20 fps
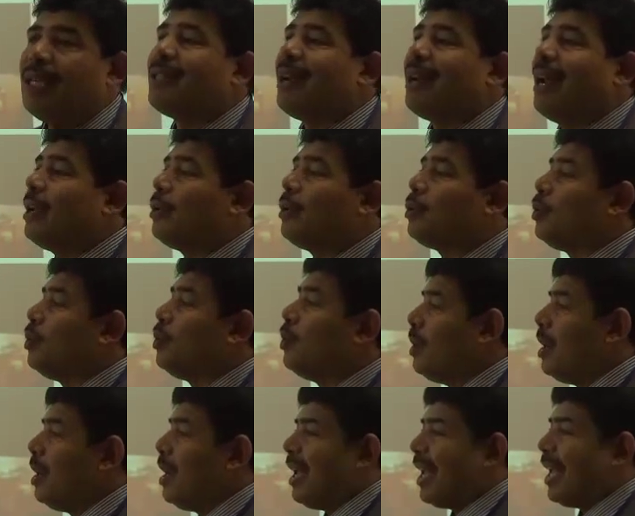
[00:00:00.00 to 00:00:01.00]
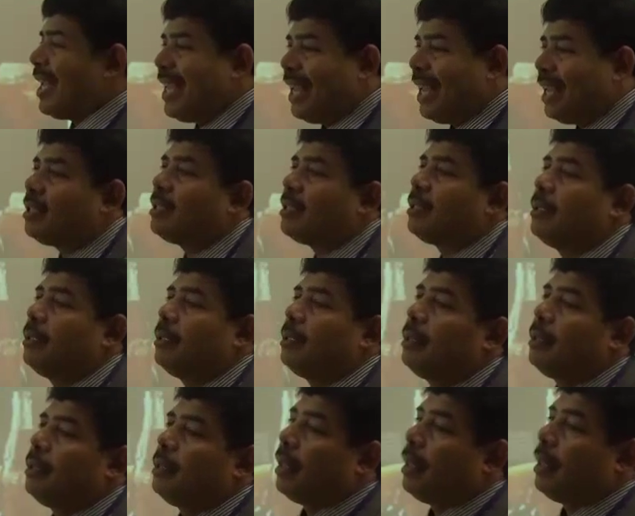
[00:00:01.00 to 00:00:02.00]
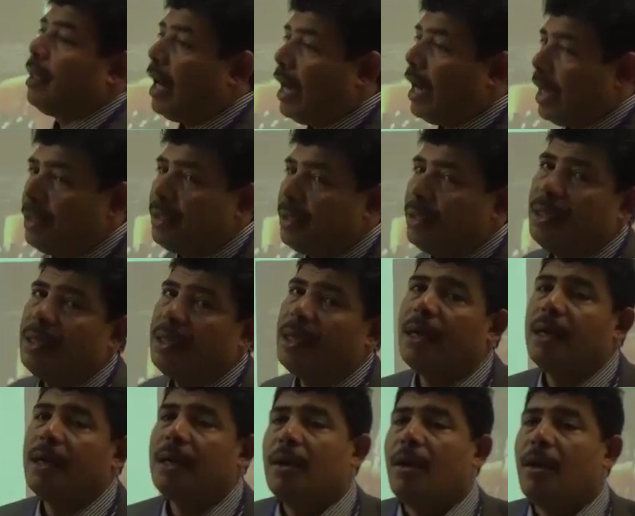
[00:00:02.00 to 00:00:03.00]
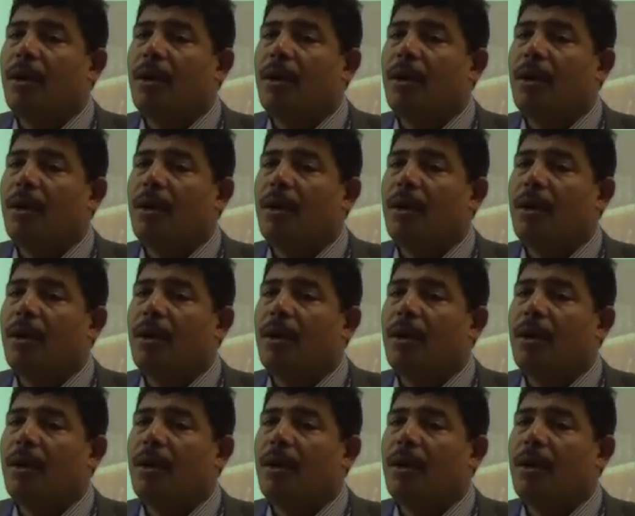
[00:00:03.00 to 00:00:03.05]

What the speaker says: He's trying to get the idea